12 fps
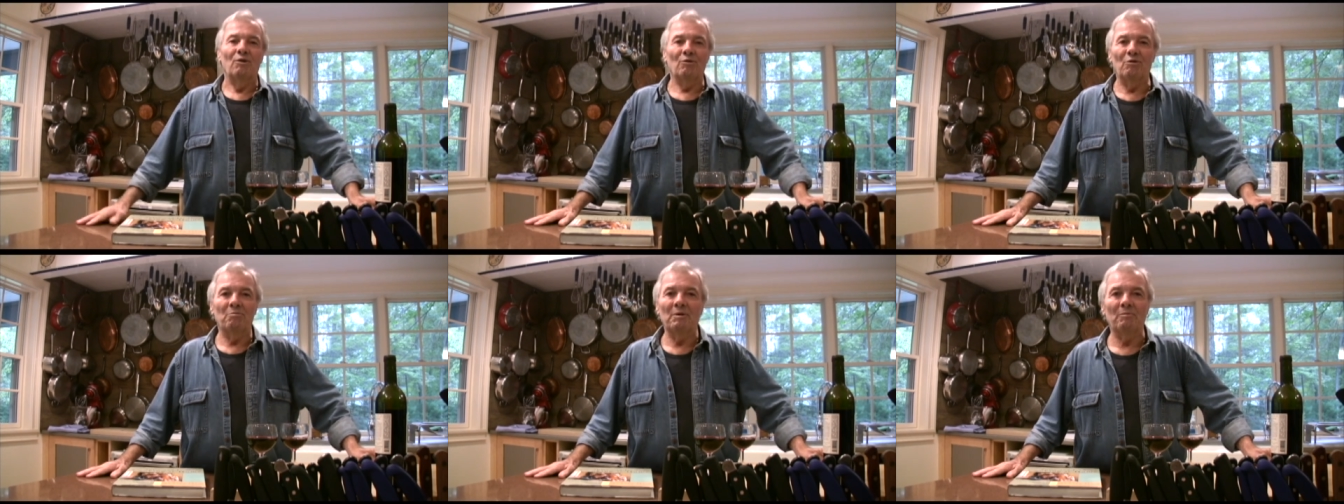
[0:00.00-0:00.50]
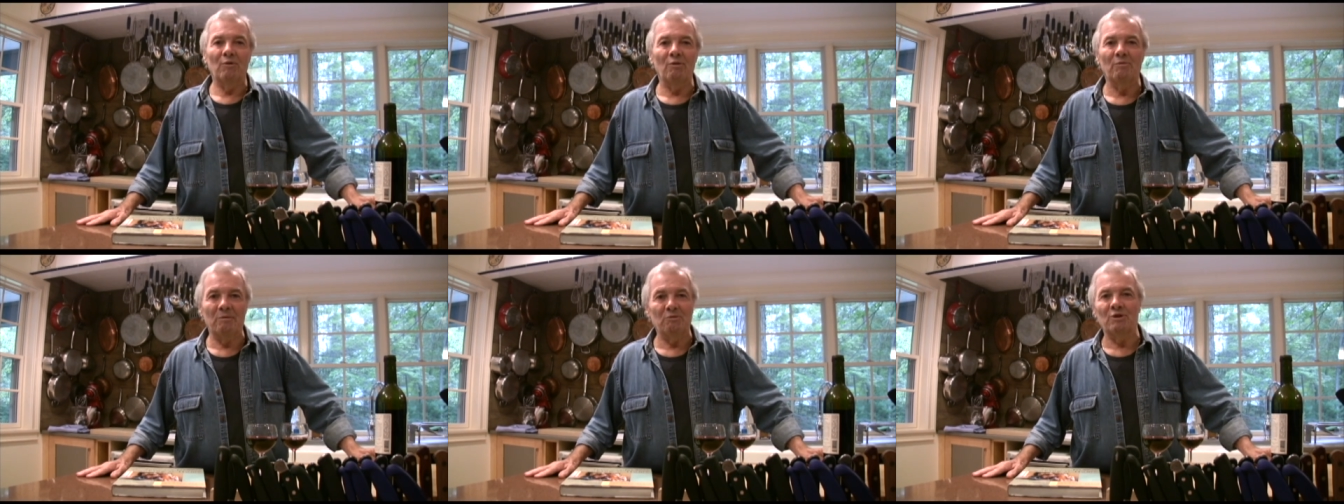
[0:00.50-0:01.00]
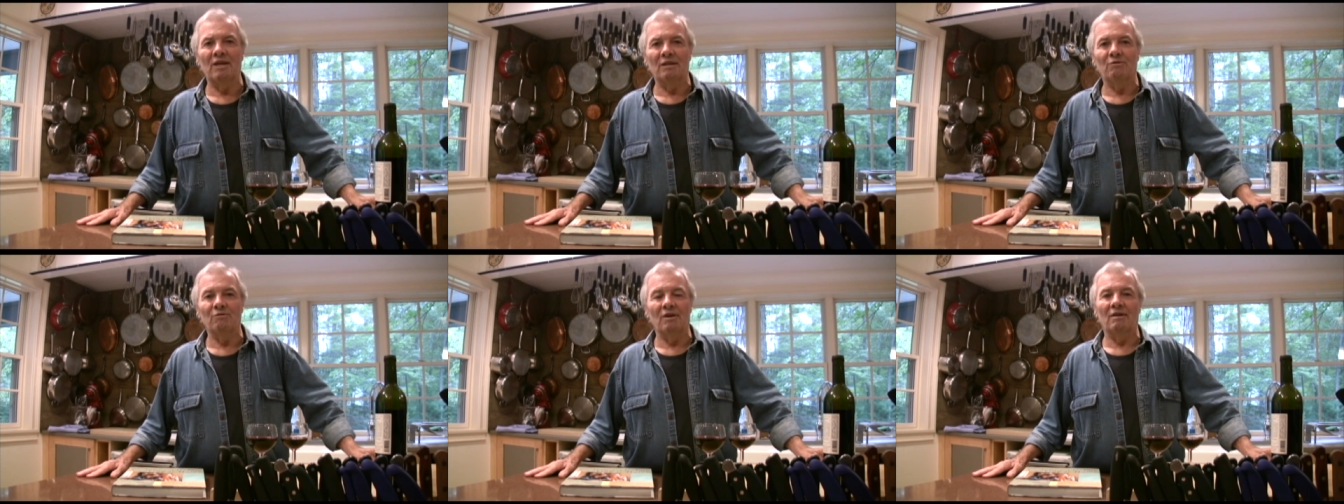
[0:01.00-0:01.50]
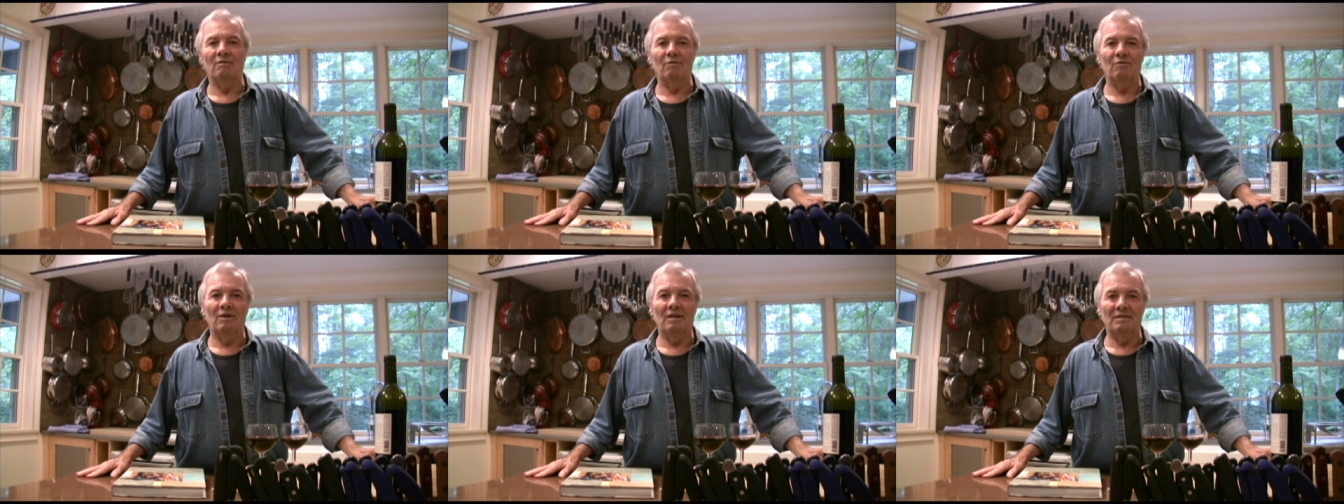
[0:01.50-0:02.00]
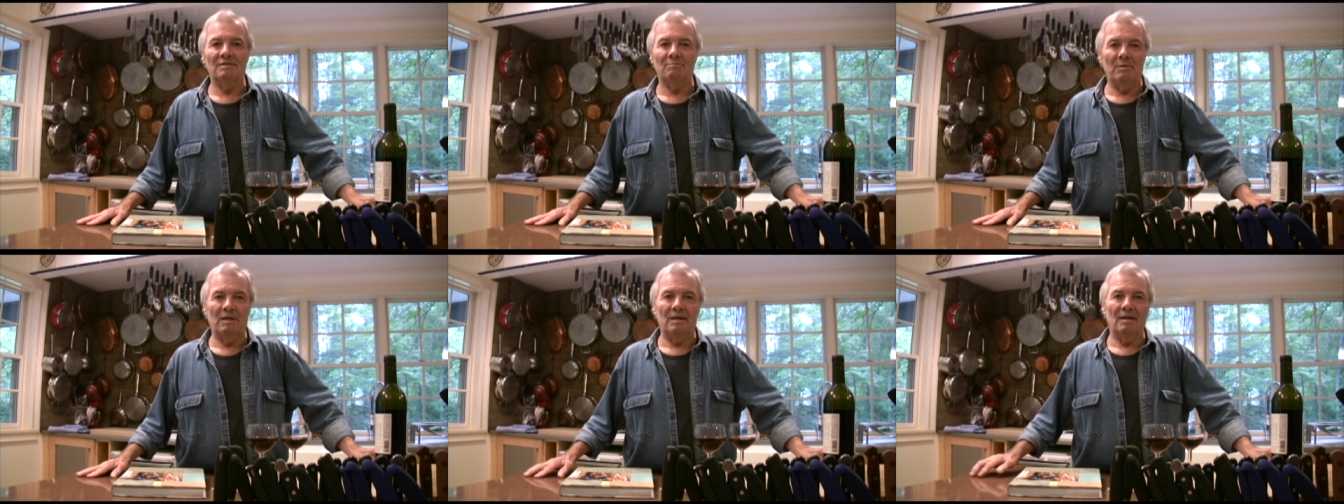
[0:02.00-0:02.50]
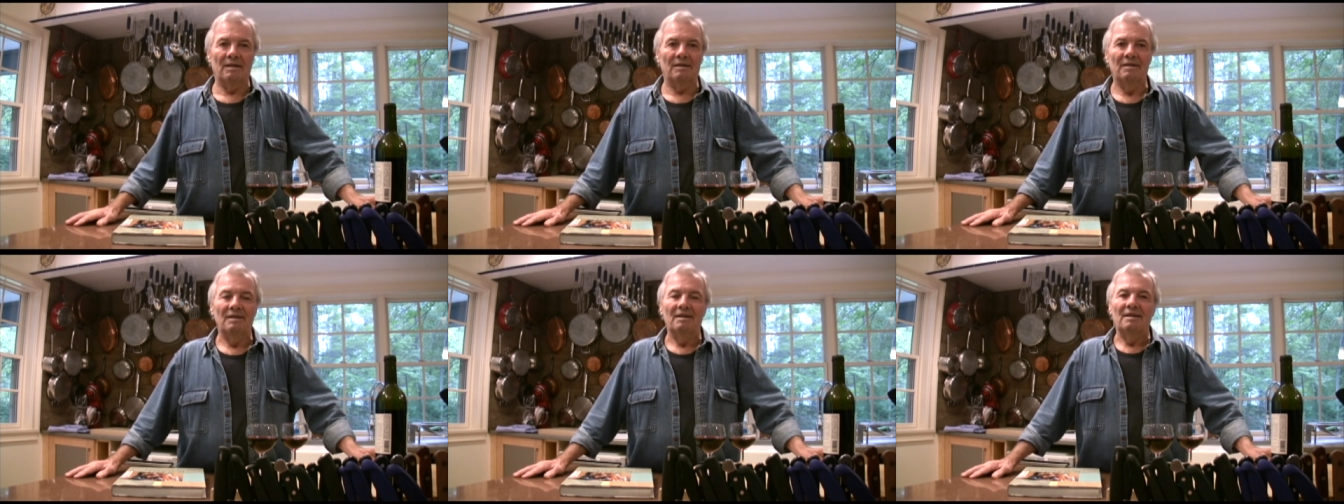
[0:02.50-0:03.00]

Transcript: other people, we would get together and spend a,